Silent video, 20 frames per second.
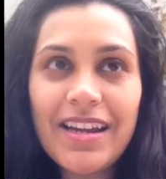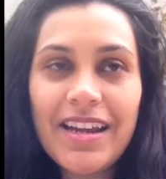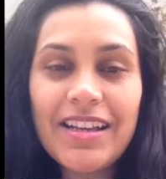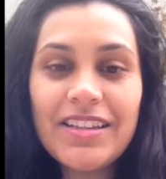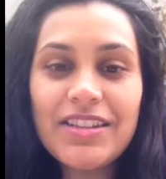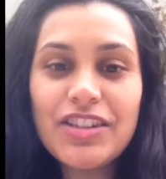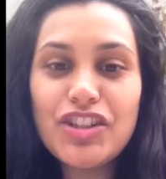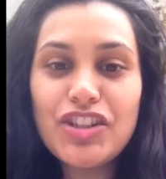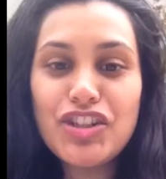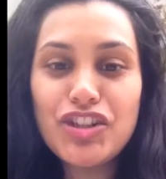
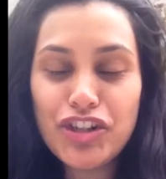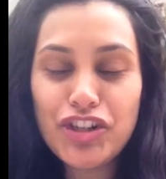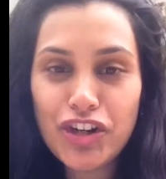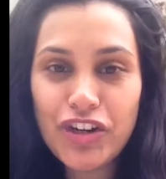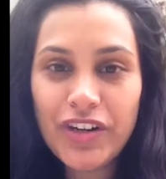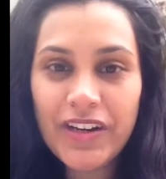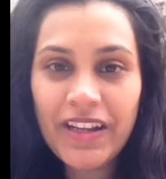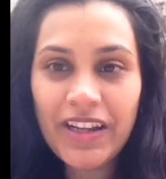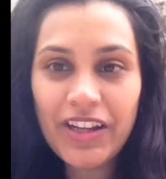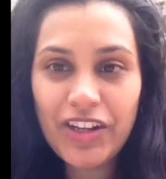it's a
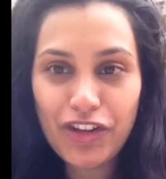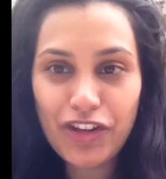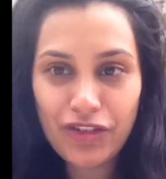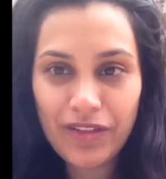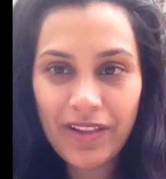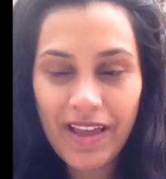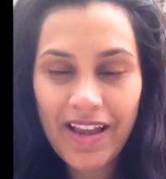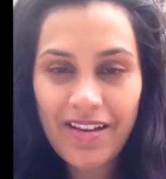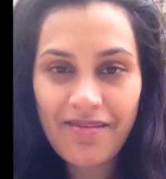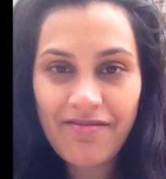journey in your
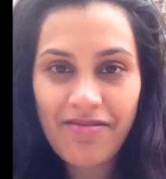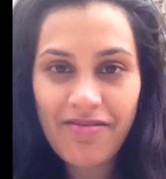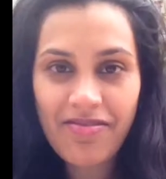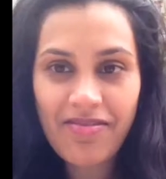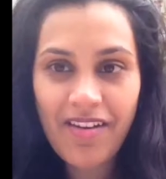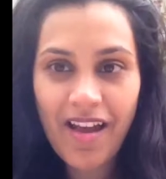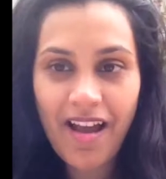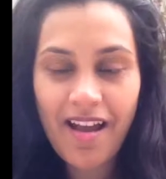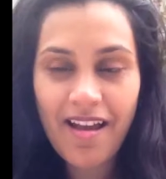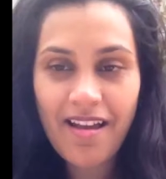life
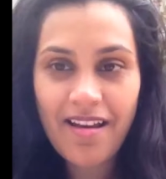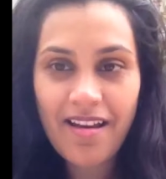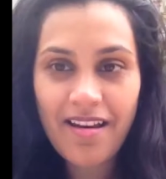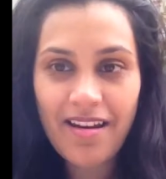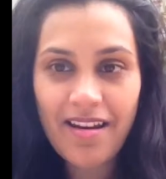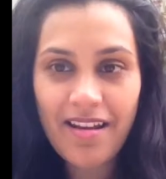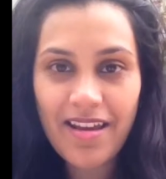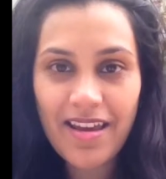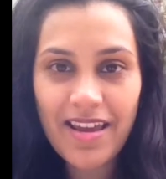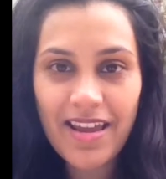that
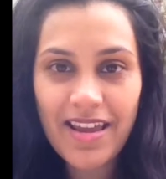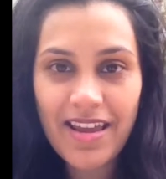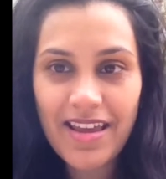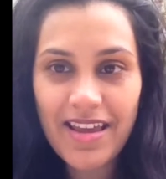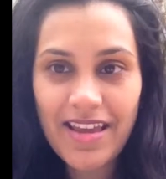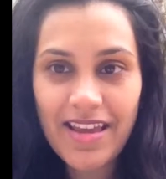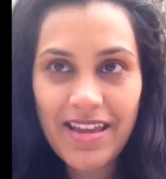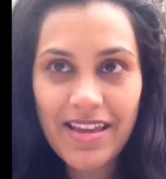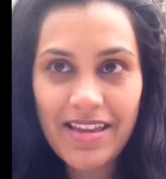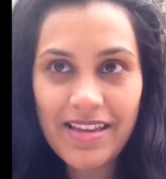
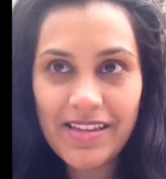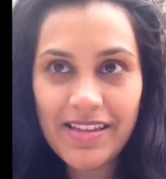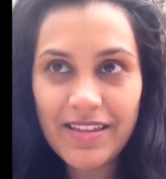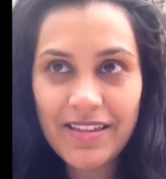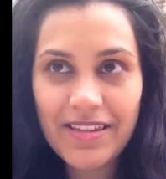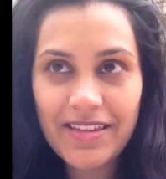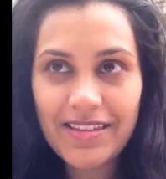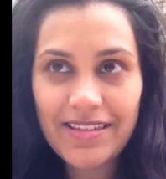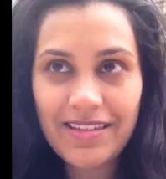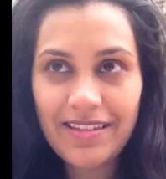is
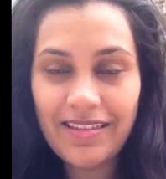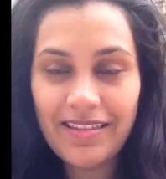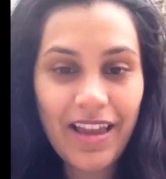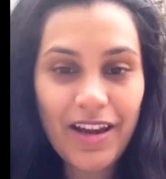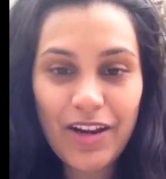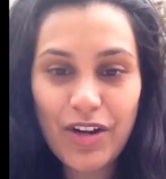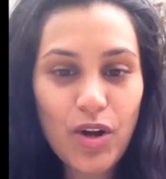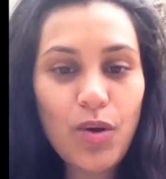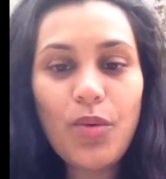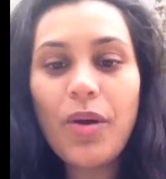
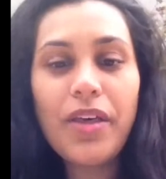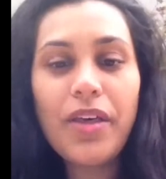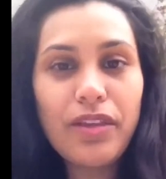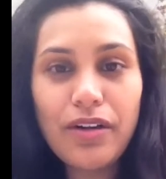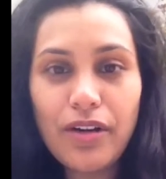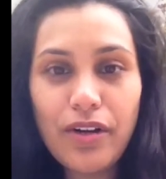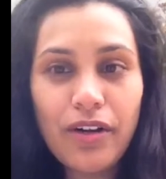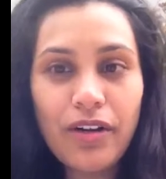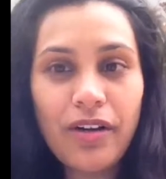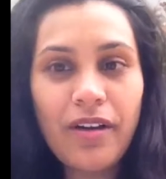like no
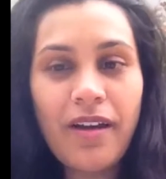other.